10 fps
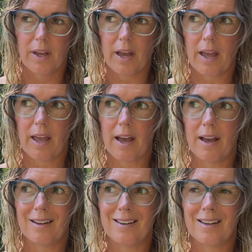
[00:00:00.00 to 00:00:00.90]

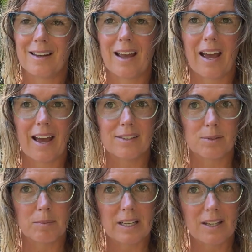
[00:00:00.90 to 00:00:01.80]
And
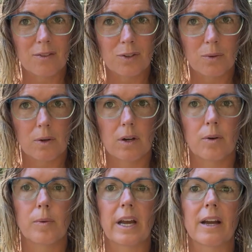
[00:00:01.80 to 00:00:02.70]
as many of you are
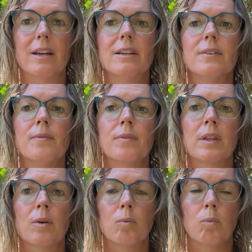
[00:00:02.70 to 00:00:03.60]
aware,
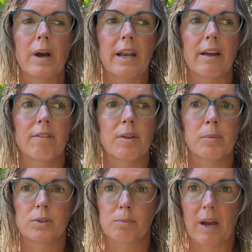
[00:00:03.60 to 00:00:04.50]
one of the
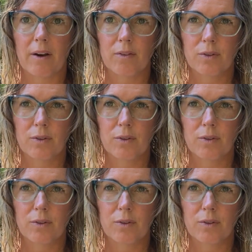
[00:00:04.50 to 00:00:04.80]
most powerful